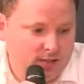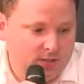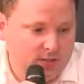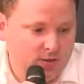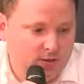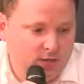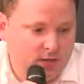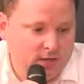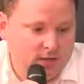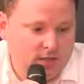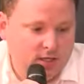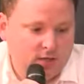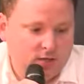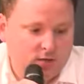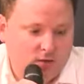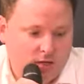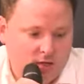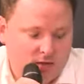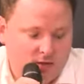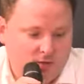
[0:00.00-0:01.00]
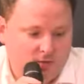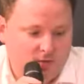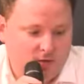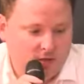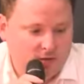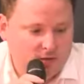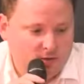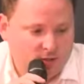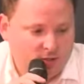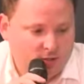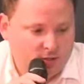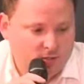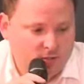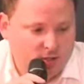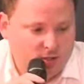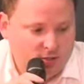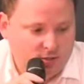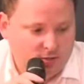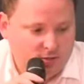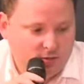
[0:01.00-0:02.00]
two things, and the figure that you
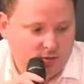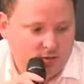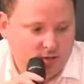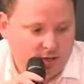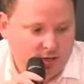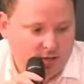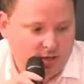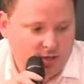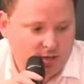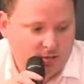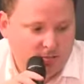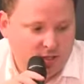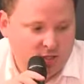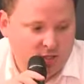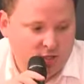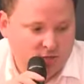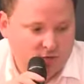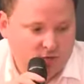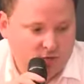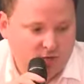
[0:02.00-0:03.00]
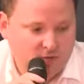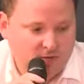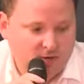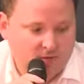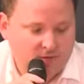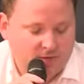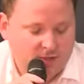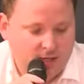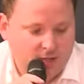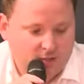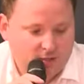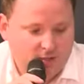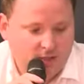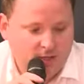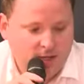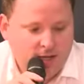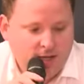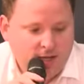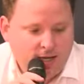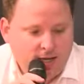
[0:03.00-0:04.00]
mentioned, that I mentioned,
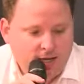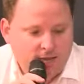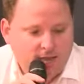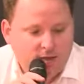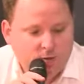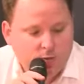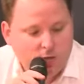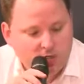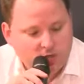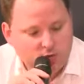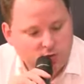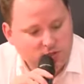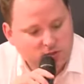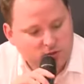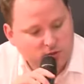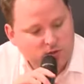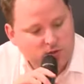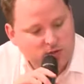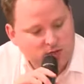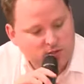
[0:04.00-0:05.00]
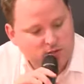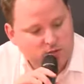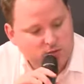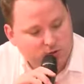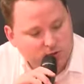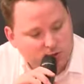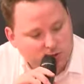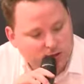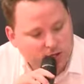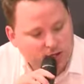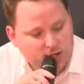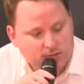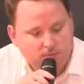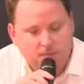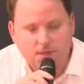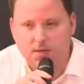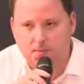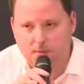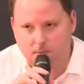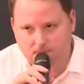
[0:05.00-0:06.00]
25,000. I think we are doing two things to
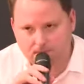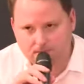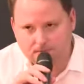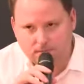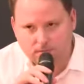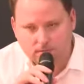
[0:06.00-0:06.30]
train people.